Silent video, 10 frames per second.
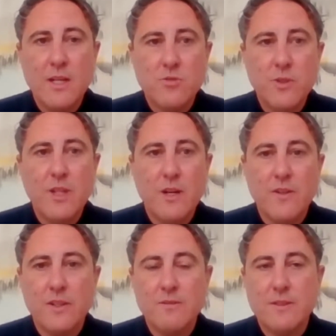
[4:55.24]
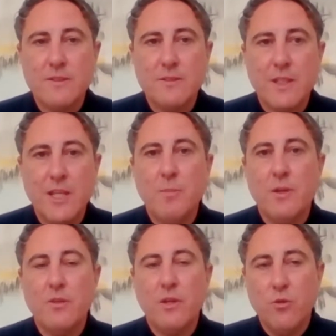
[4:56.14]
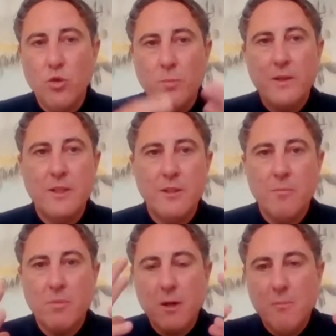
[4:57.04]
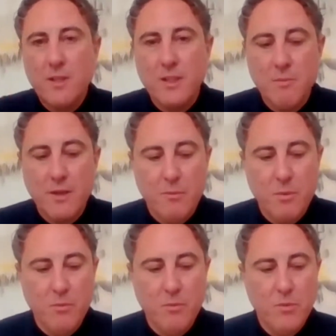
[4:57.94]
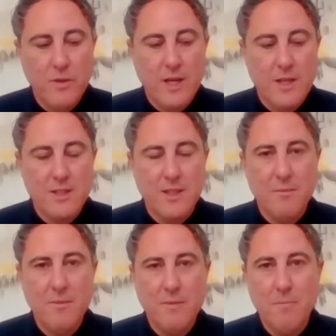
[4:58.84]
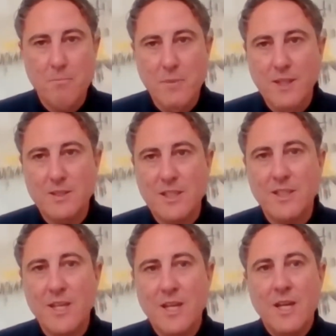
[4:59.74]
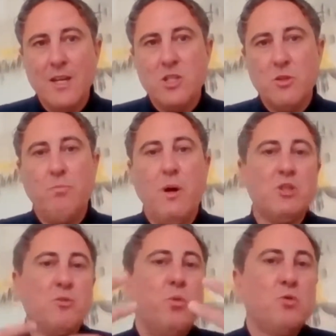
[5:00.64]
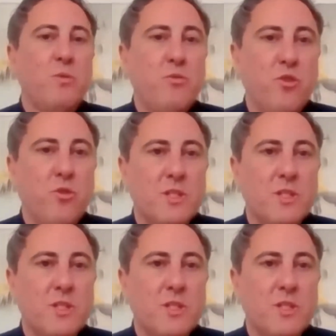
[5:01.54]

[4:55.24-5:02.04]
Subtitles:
really having to keep an open and pragmatic mind about what that actually means. And so I suppose before we